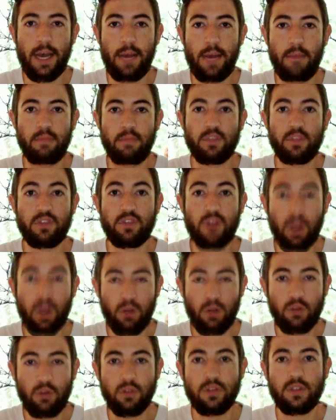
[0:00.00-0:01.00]

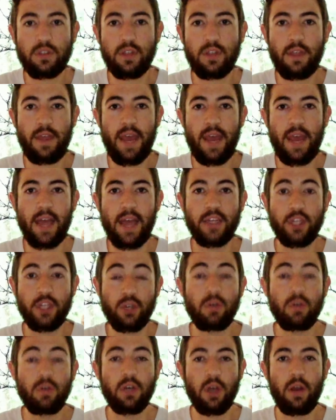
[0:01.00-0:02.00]
struggles that
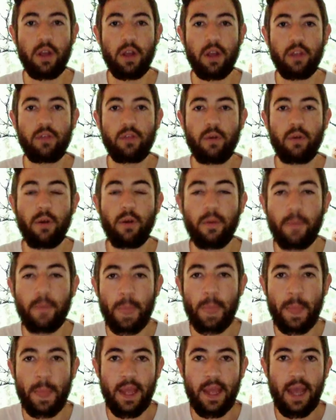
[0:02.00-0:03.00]
you are going through.
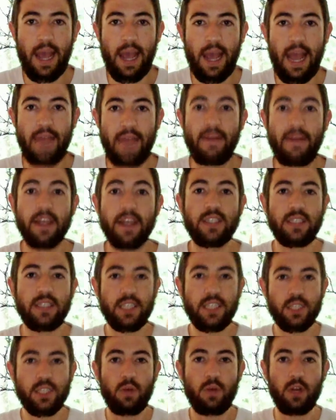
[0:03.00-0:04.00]
And
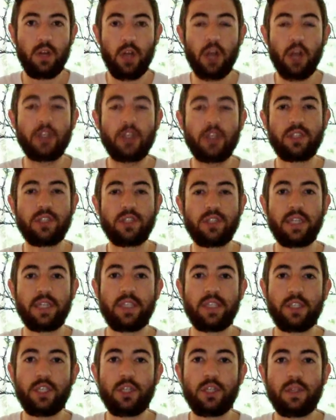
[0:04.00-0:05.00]
this is what coaches need
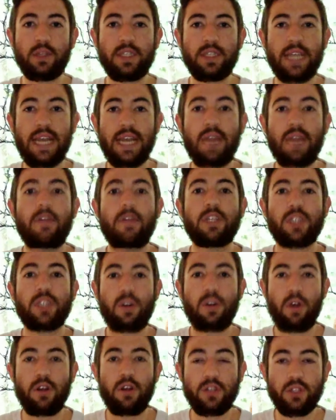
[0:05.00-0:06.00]
to do, is they leverage
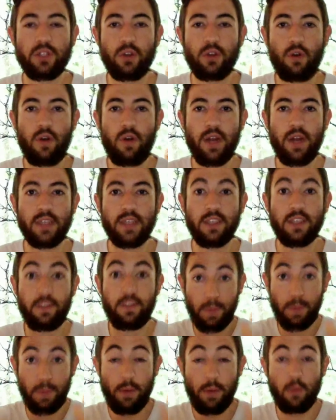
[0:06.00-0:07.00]
their own story. So for
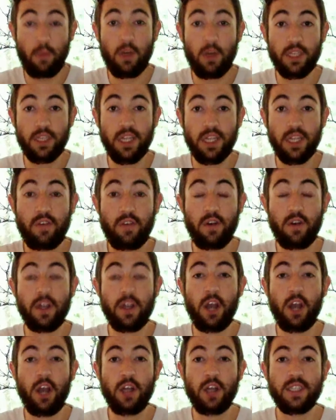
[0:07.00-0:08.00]
the people watching, if
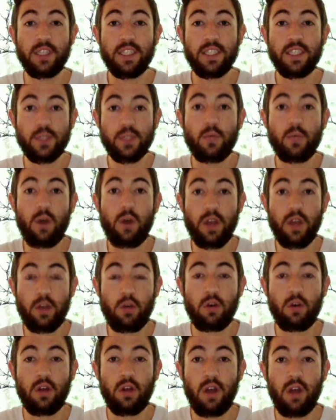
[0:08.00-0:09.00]
coach, this is what
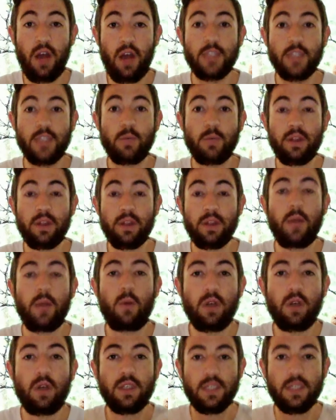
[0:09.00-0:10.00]
your clients want. They
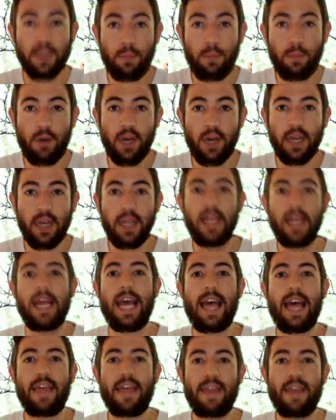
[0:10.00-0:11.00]
want someone
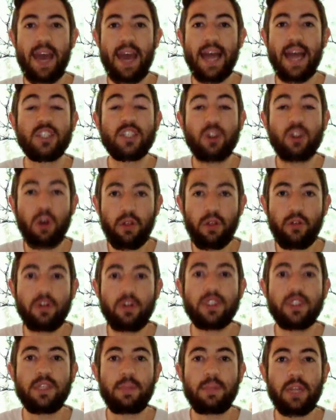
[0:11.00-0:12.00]
that has gone
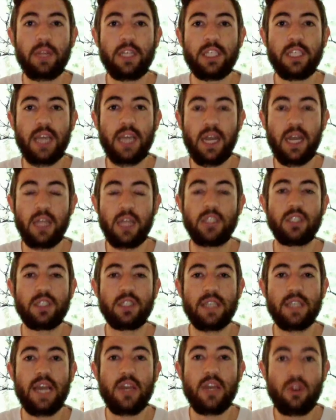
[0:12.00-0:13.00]
through similar
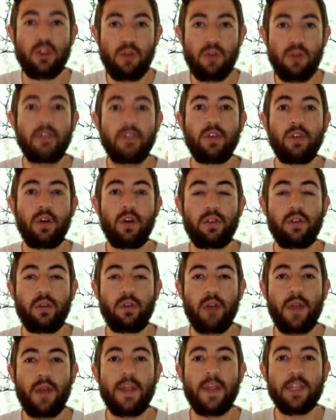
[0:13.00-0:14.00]
challenges that you have gone
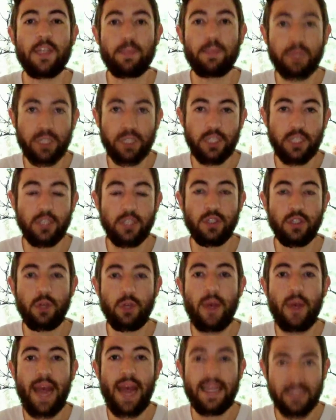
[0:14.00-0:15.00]
through, and this positions
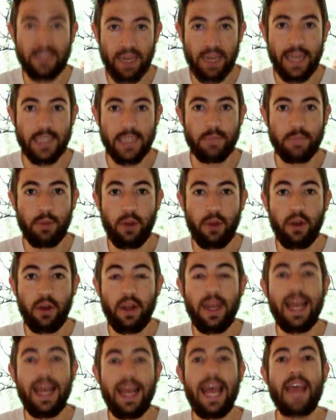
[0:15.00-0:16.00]
you as an expert.
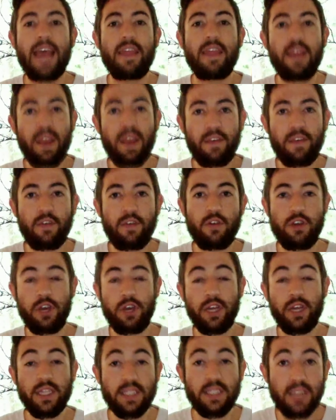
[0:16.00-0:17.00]
Therefore, you
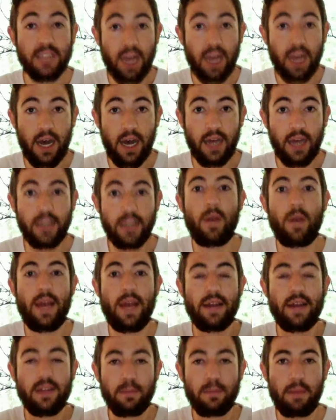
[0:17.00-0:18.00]
can start going
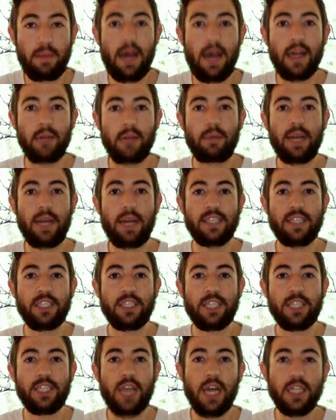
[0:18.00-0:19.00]
out into the marketplace
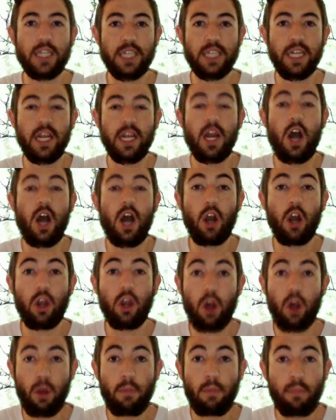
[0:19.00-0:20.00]
and charging a
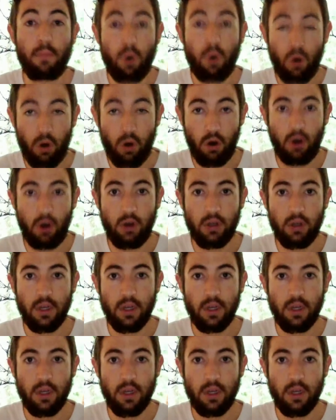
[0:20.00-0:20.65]
lot more,